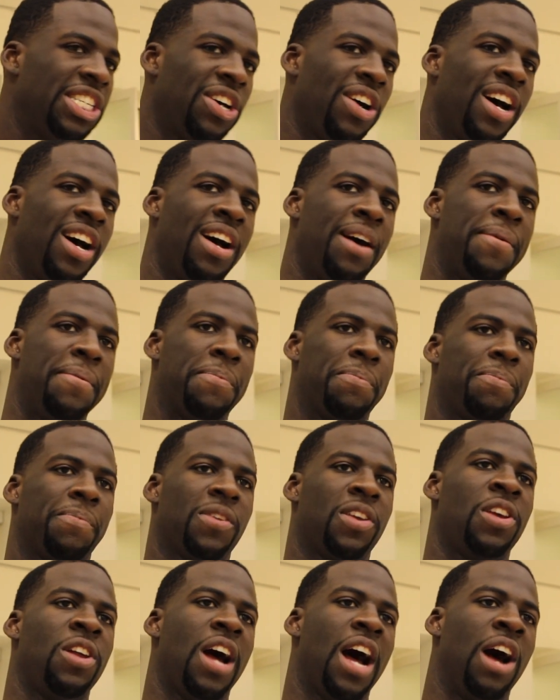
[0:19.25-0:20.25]
So um,
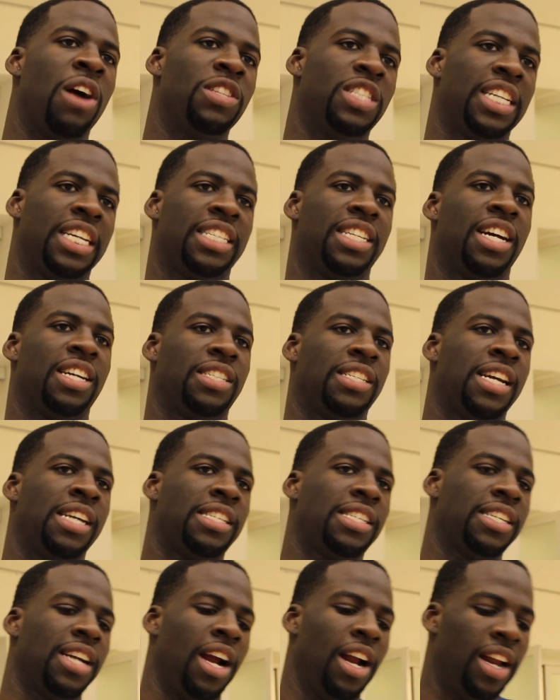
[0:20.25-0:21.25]
you know, I don't think there's
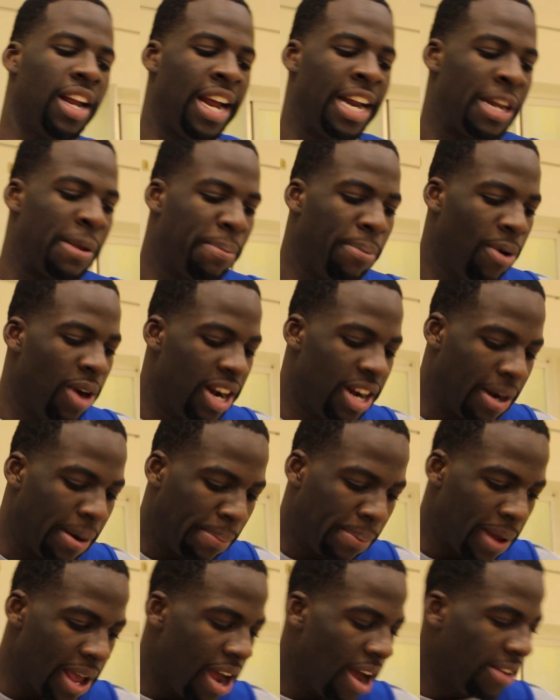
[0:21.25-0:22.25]
necessarily any point in
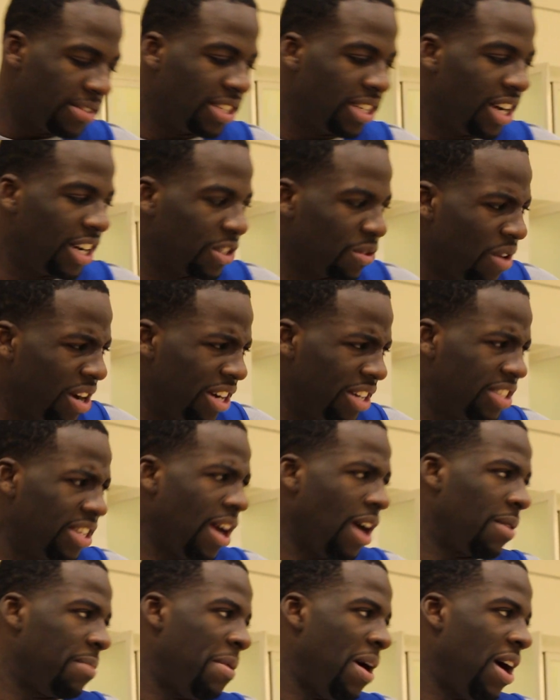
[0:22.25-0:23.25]
a playoff series where you're
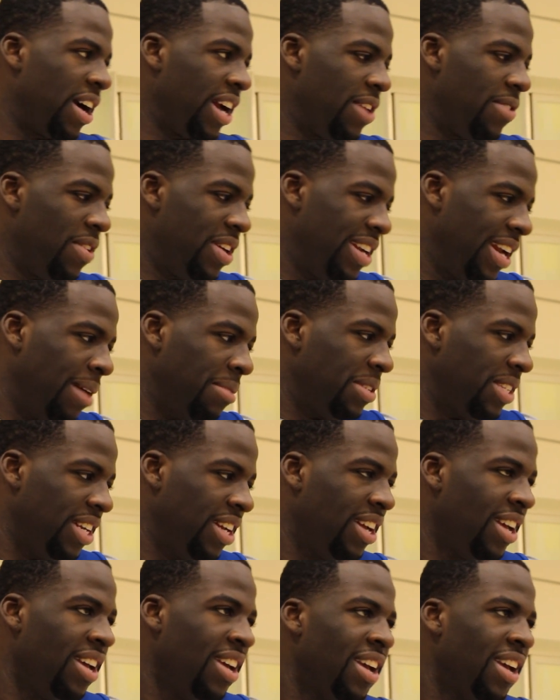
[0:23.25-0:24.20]
talking about getting redemption.